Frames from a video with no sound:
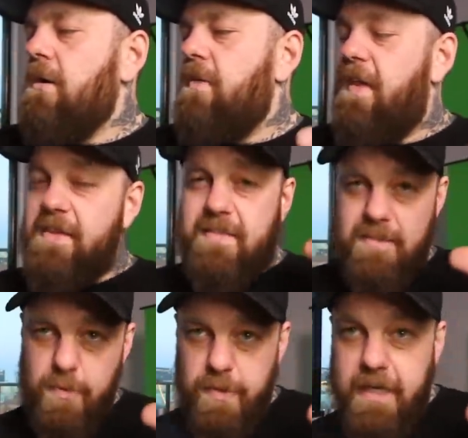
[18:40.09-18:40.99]
that the
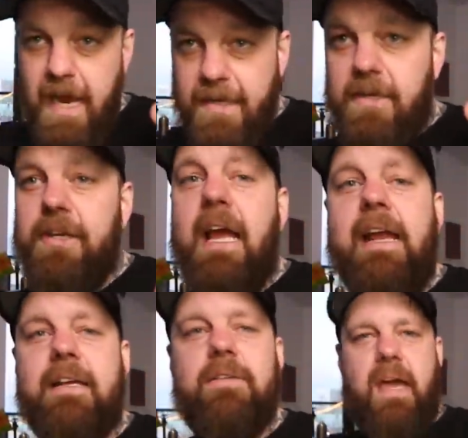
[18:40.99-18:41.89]
symbol that I had
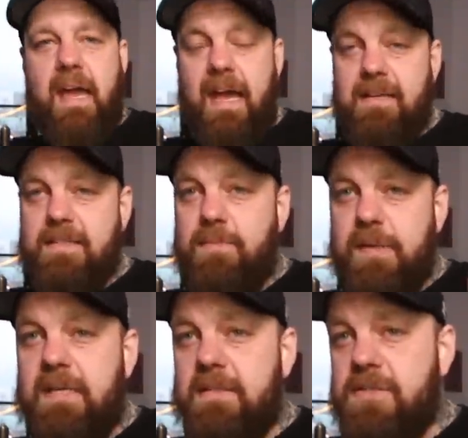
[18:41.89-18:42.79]
created that has the
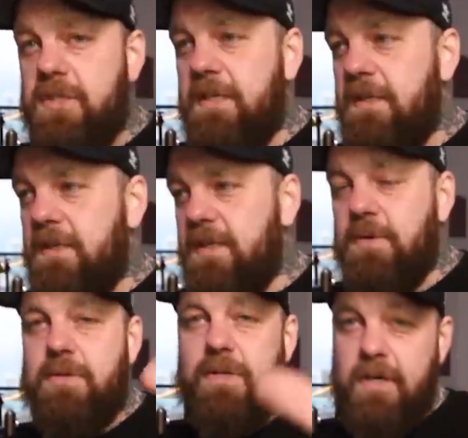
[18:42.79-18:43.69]
B and the G, that
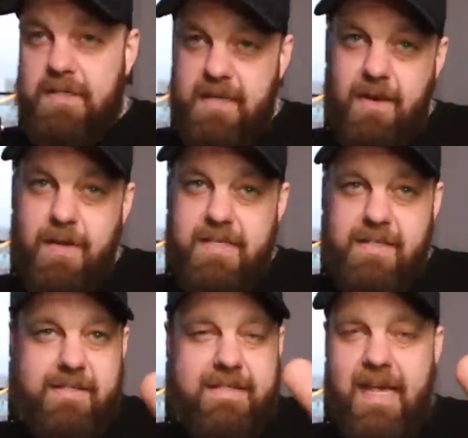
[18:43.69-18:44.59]
when you turn it sideways,
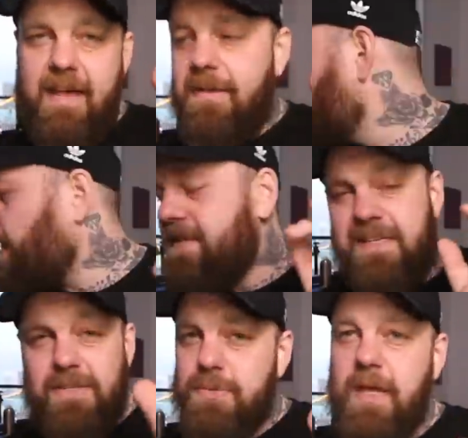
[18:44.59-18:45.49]
says Ted. I
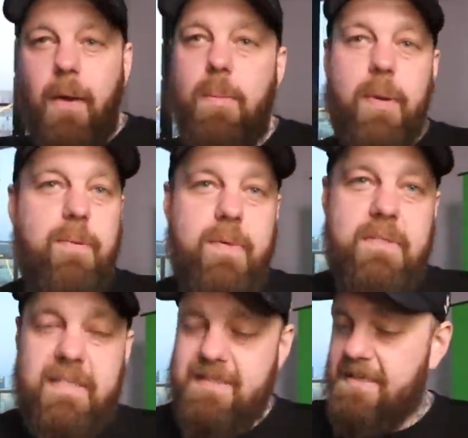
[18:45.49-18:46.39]
didn't do that on
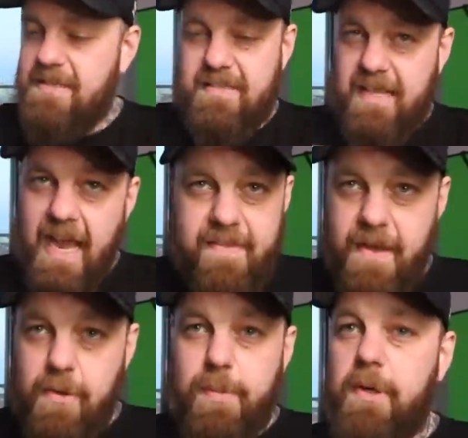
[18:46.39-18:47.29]
purpose. I didn't design
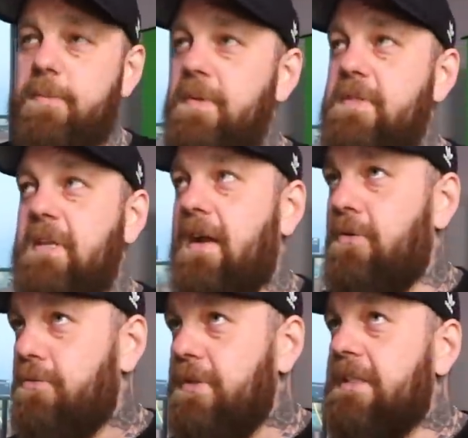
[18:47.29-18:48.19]
that on purpose. Like, I
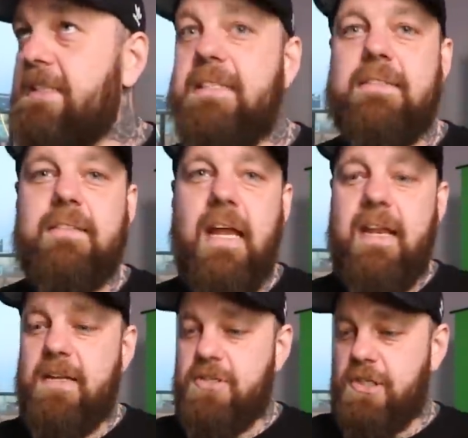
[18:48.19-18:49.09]
really didn't,
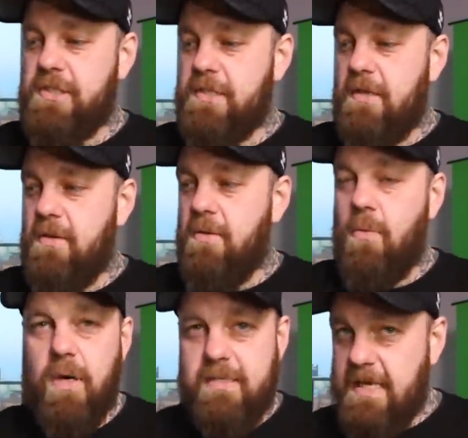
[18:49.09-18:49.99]
and it just
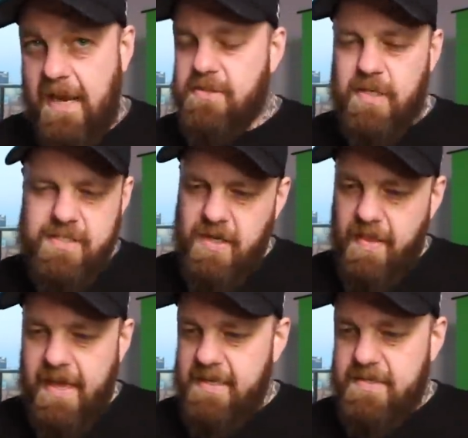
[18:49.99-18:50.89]
worked out. So I
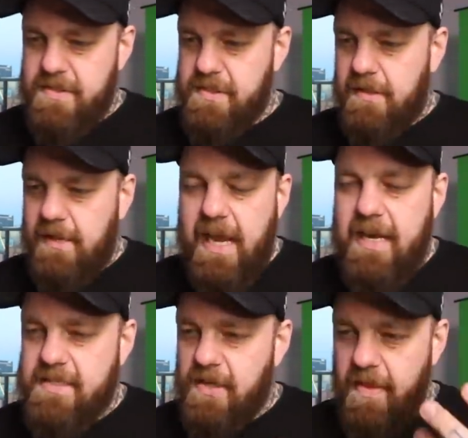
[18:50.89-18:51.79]
saw that as just a
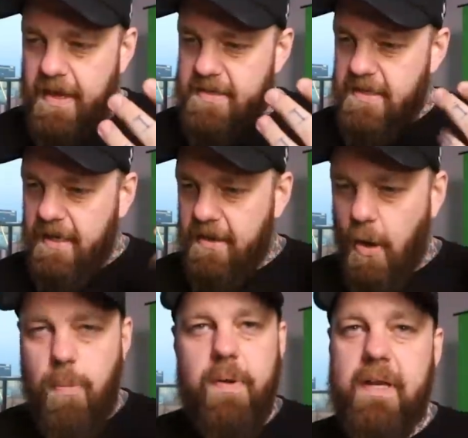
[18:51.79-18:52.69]
lane. I saw that as like an
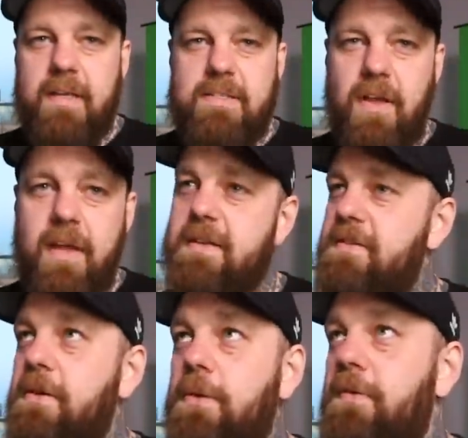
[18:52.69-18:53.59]
opening. I saw that
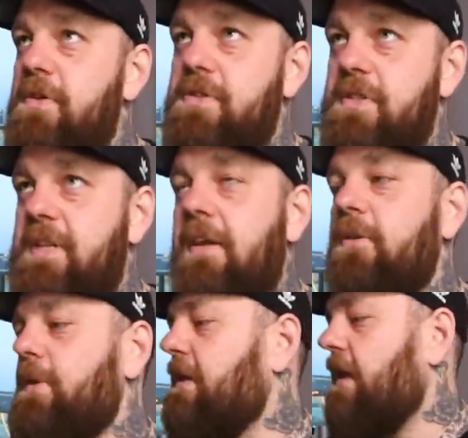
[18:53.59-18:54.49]
as the universe is
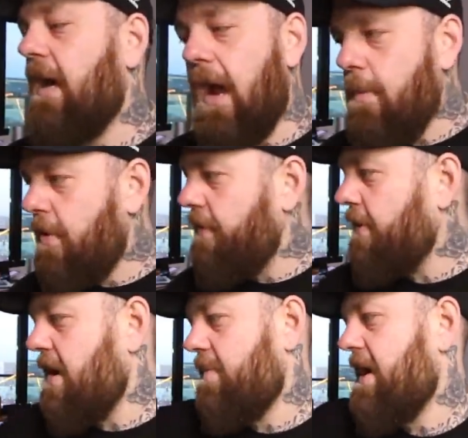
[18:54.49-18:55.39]
telling me that I'm on the right